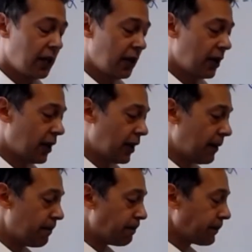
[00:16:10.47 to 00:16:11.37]

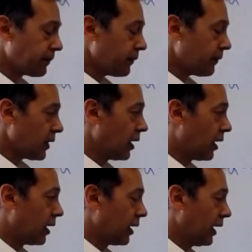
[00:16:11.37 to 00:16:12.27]

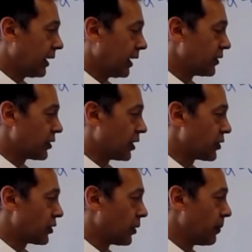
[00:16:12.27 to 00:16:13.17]
and such?
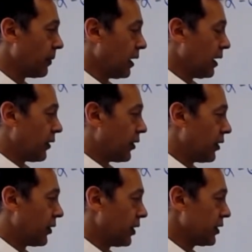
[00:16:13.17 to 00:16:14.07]
So
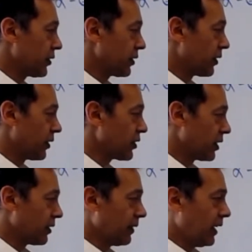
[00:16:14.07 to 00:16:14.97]
there isn't
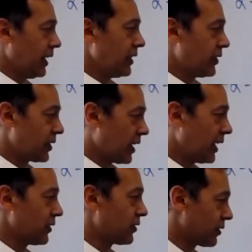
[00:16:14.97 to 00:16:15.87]
any
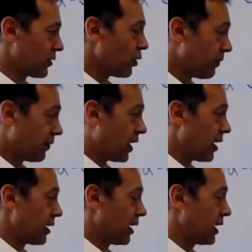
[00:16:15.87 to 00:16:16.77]
science so
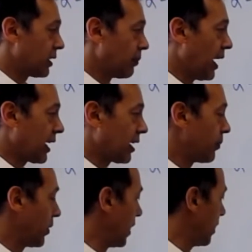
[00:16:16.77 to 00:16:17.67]
far to back up
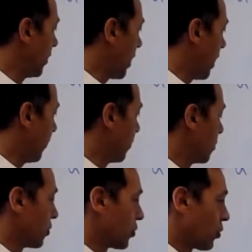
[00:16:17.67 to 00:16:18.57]
the idea that high
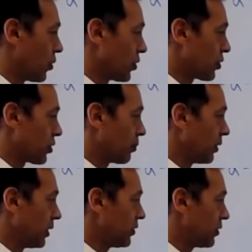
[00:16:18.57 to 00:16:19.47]
fructose corn syrup
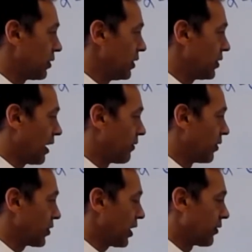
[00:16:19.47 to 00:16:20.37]
leads to these
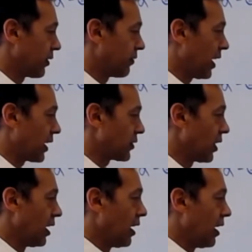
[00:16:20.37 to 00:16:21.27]
adverse health effects
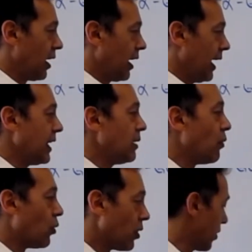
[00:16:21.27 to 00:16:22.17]
any
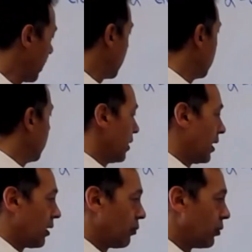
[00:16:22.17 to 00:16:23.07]
more than
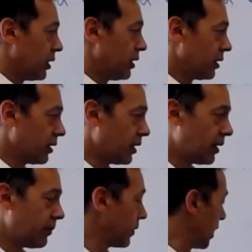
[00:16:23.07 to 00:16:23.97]
would
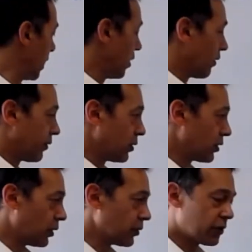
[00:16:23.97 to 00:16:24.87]
getting your fructose